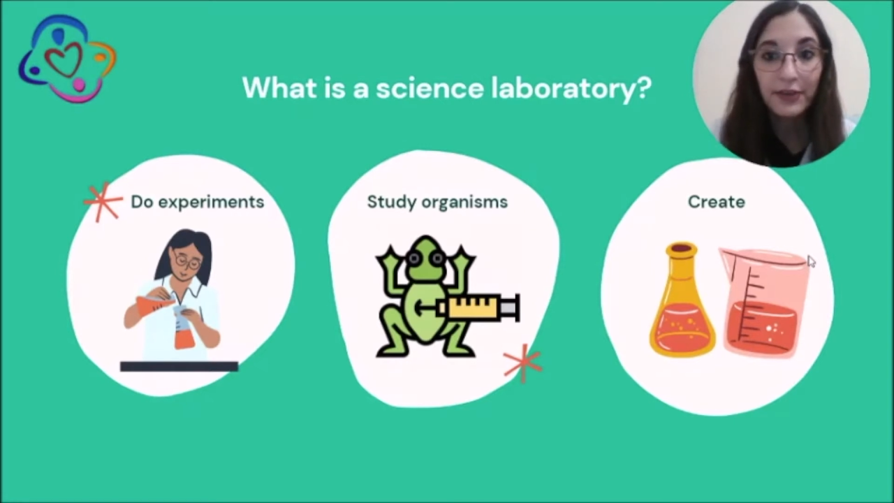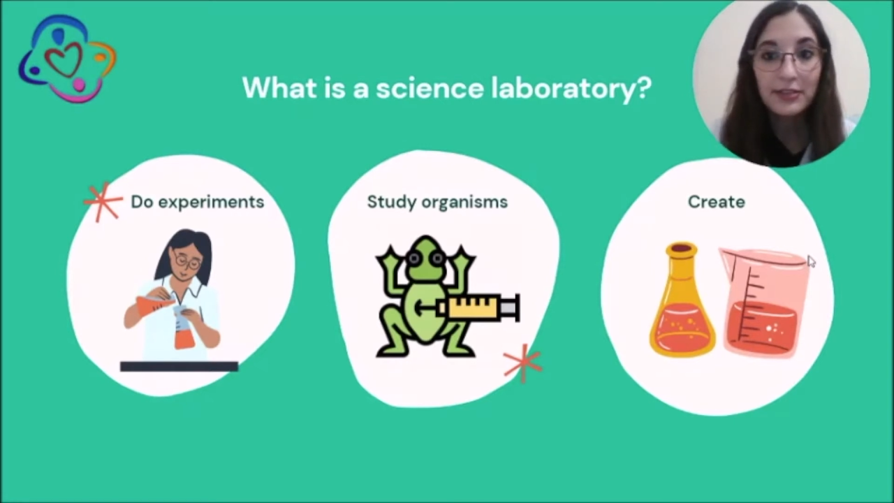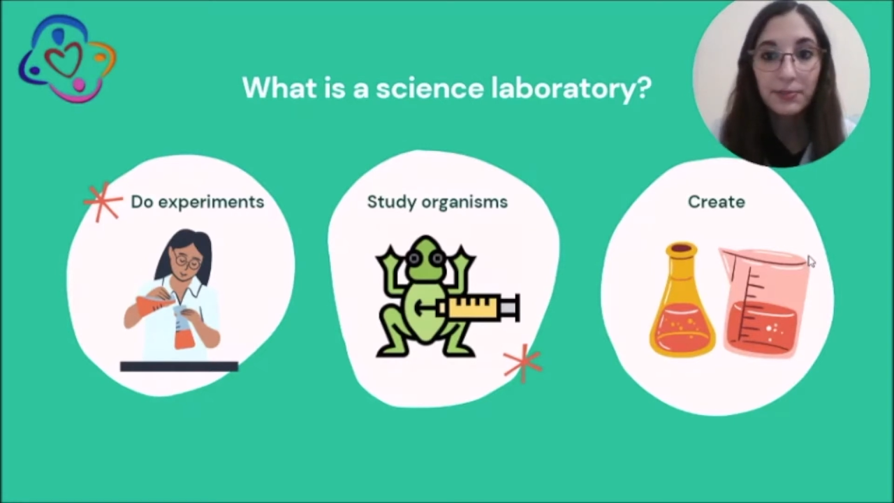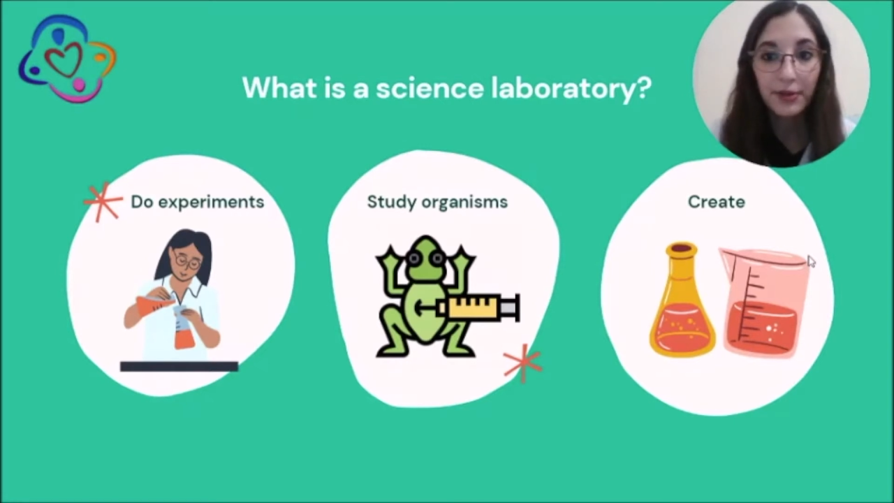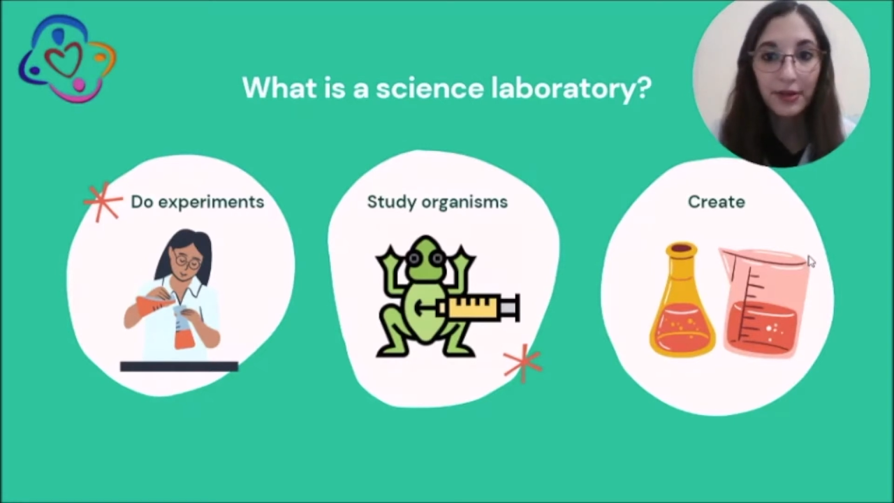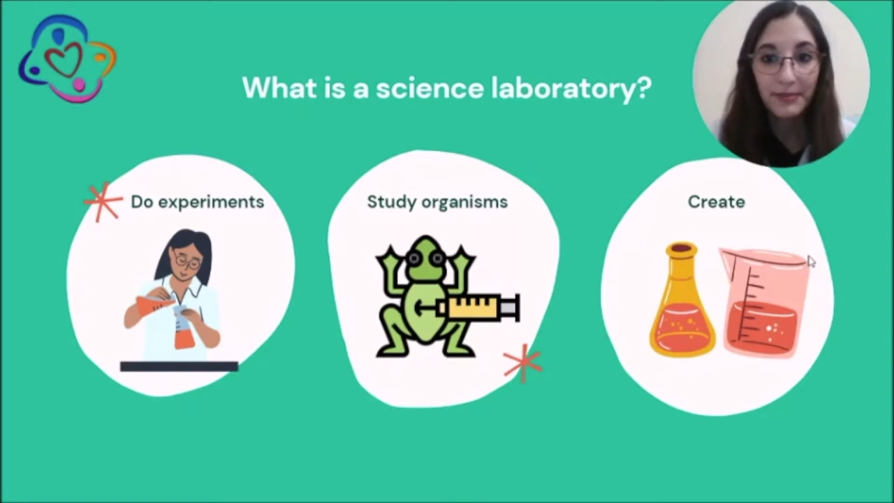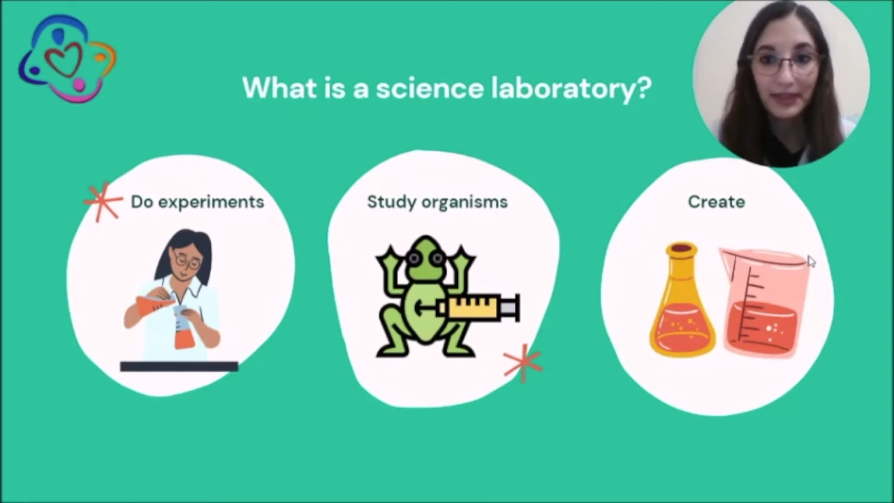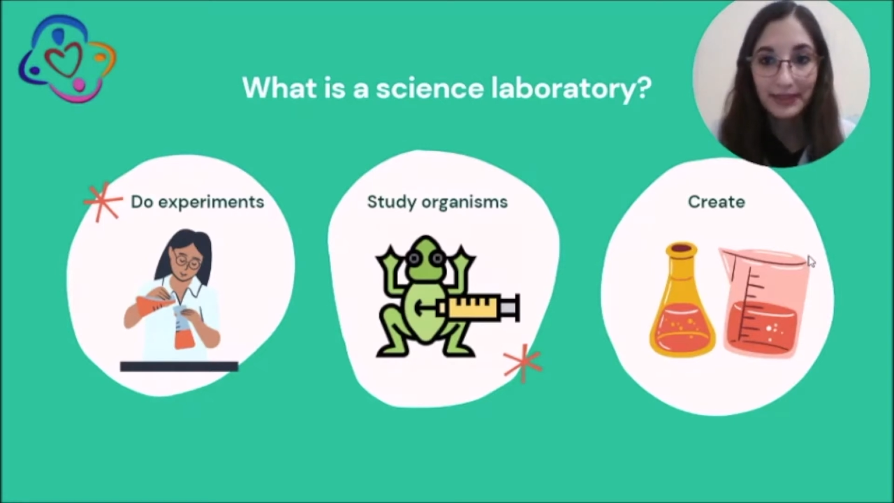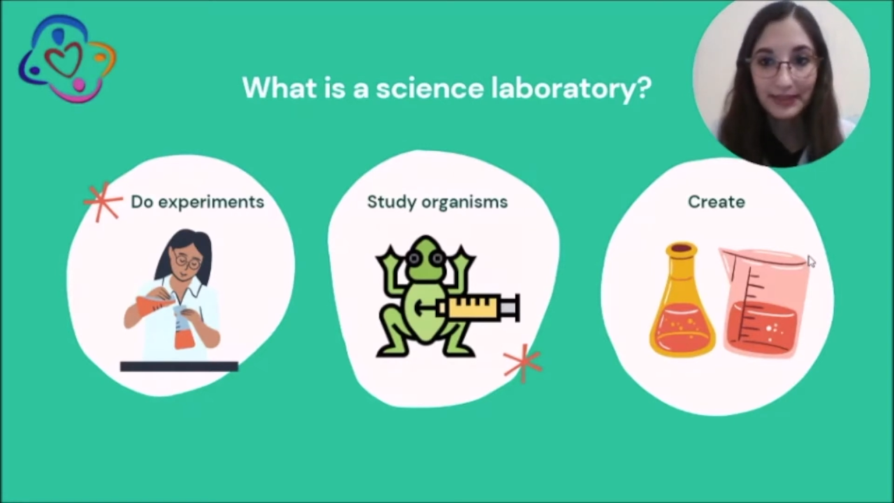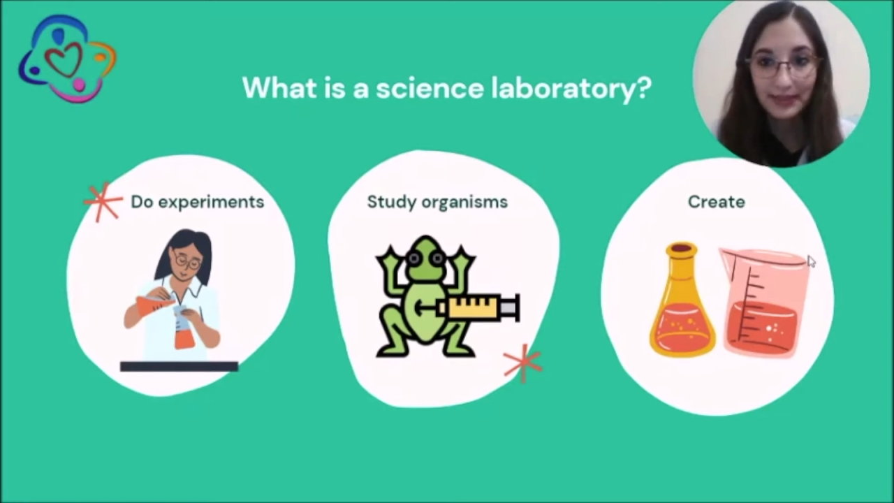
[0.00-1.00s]

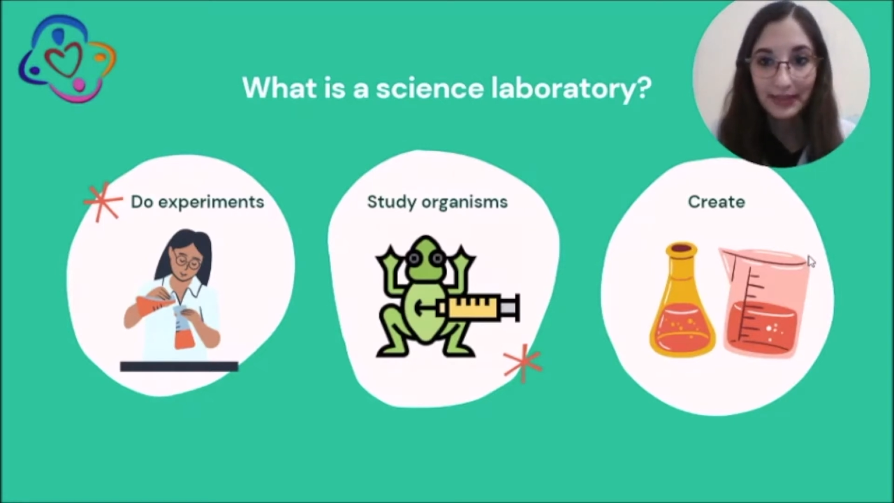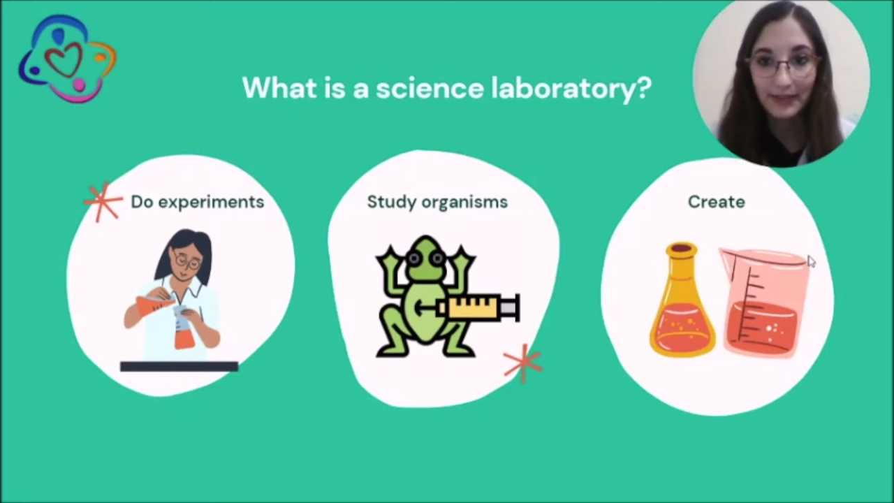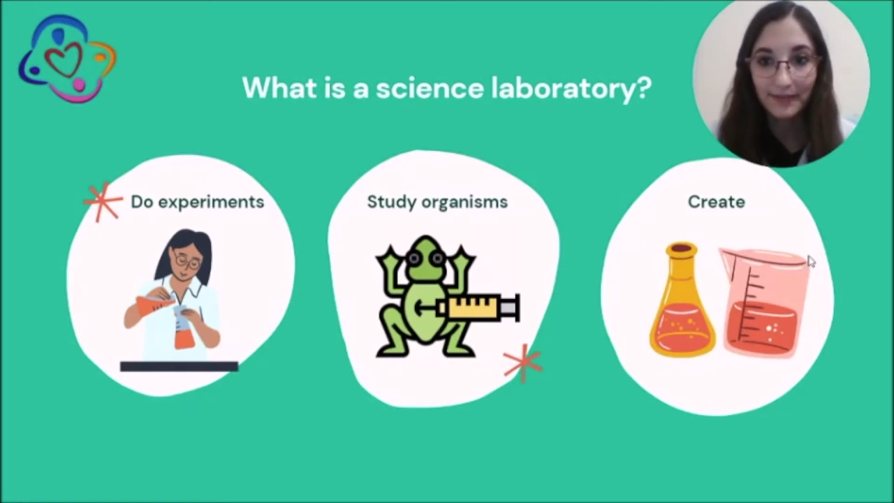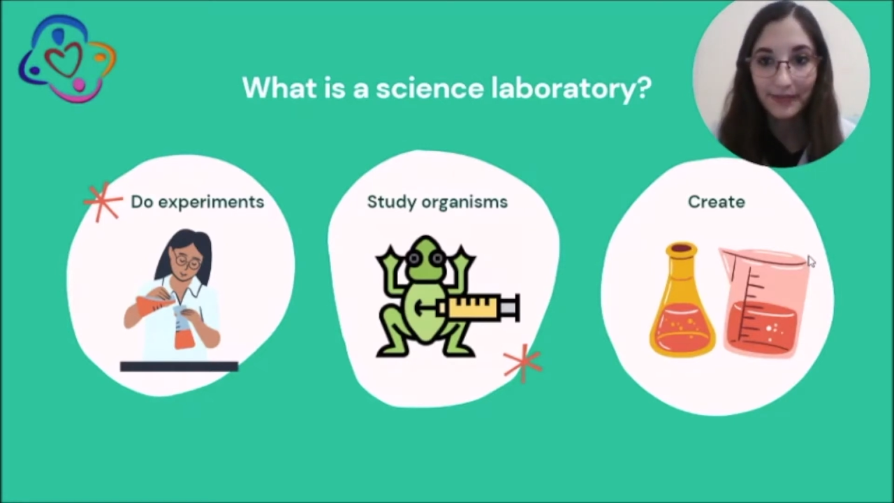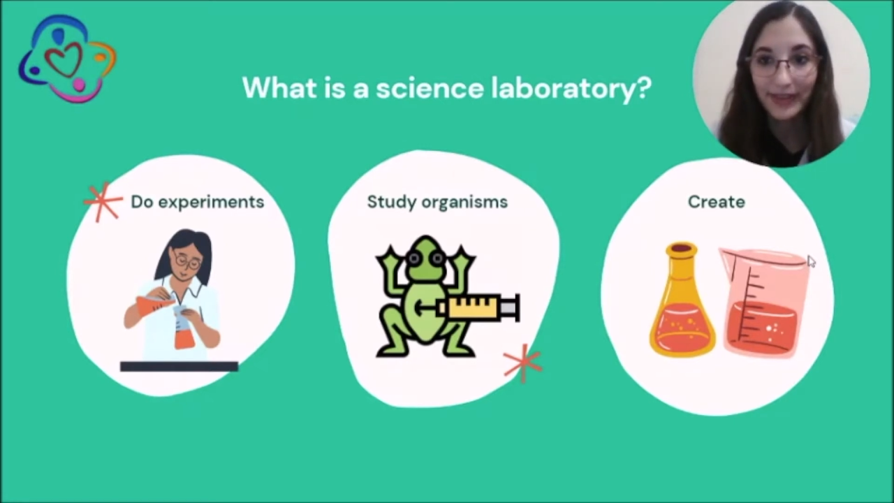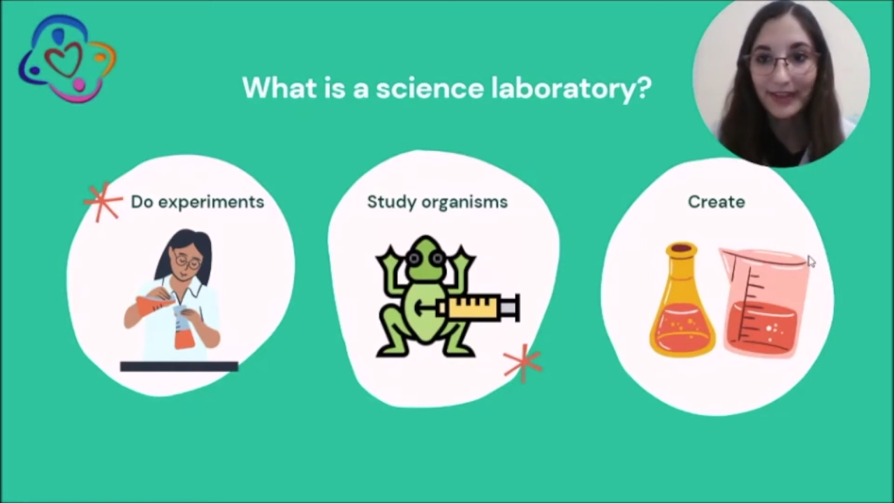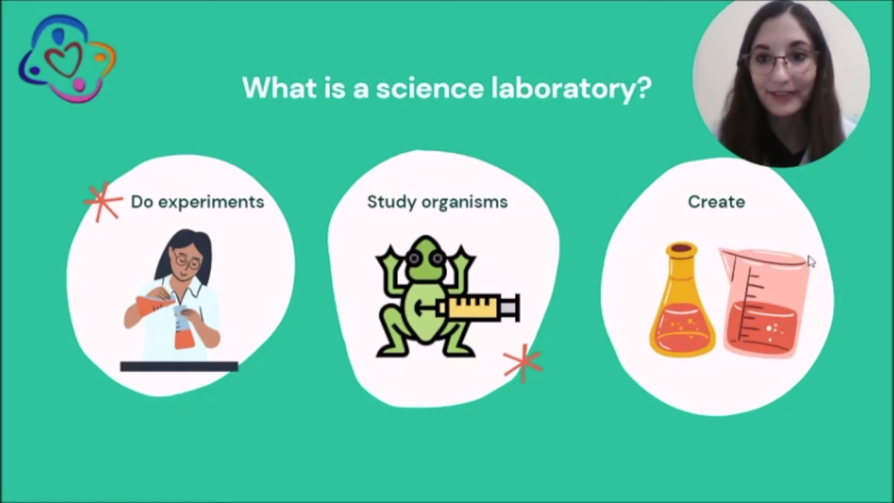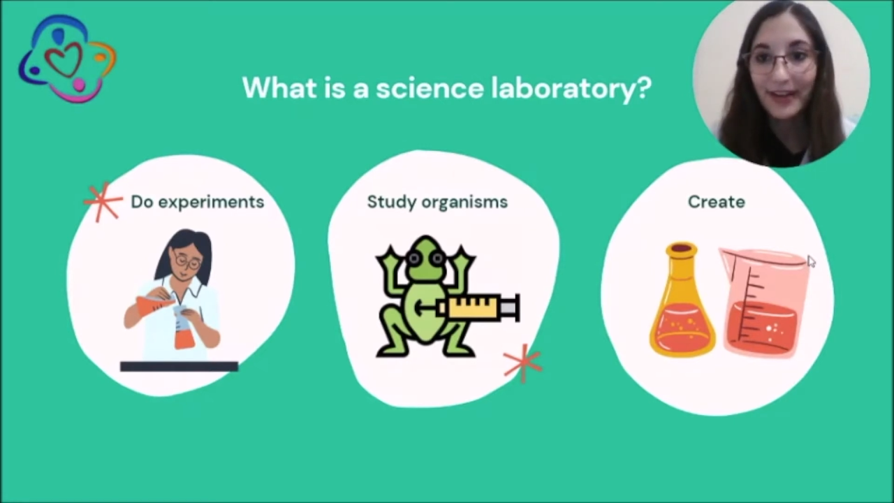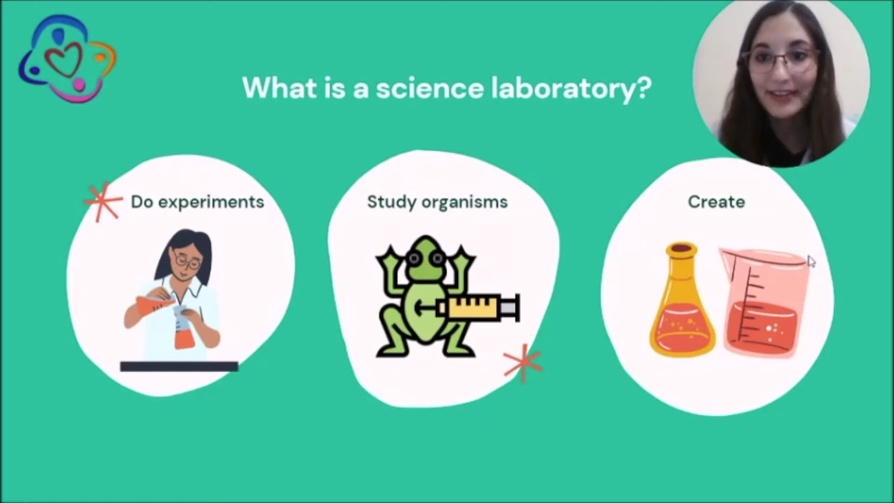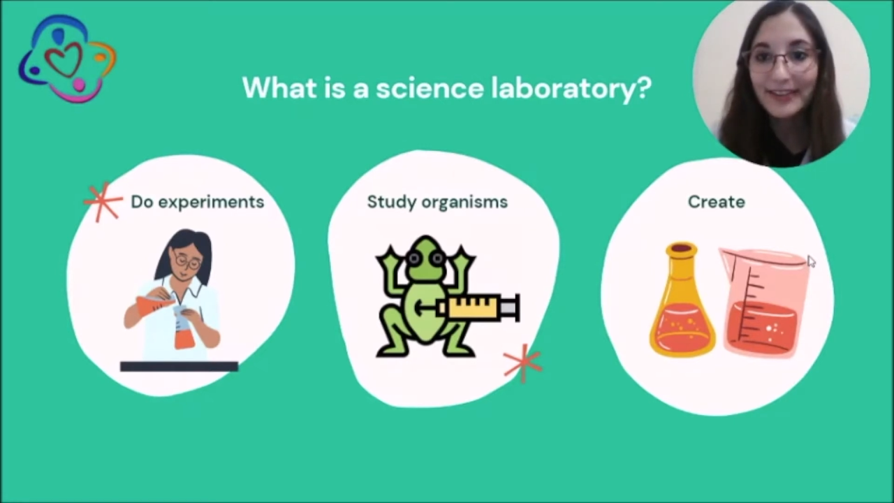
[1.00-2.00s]
experiments,
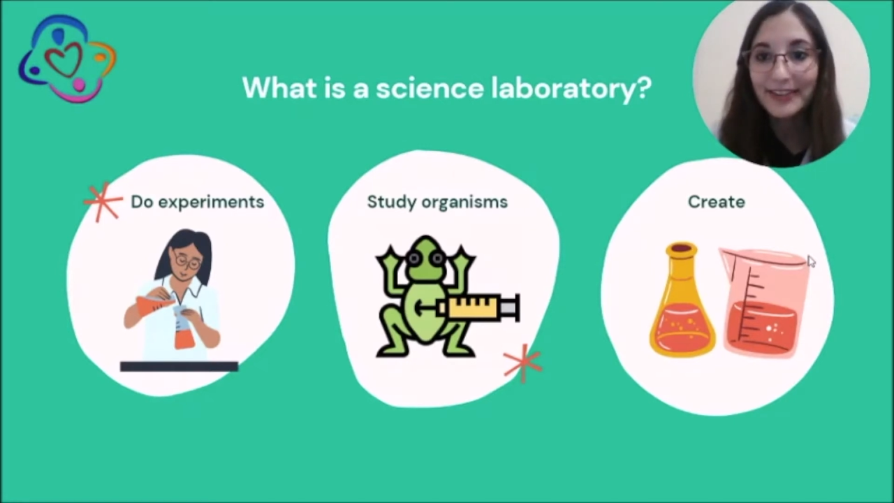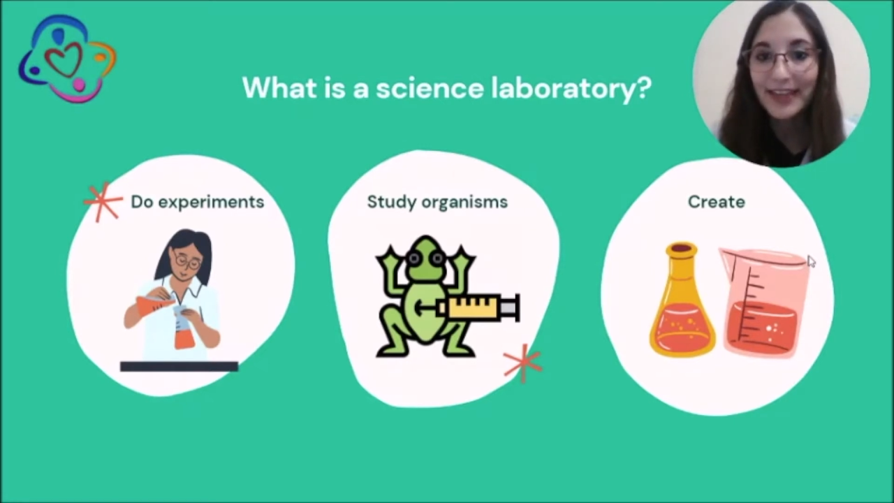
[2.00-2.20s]
right?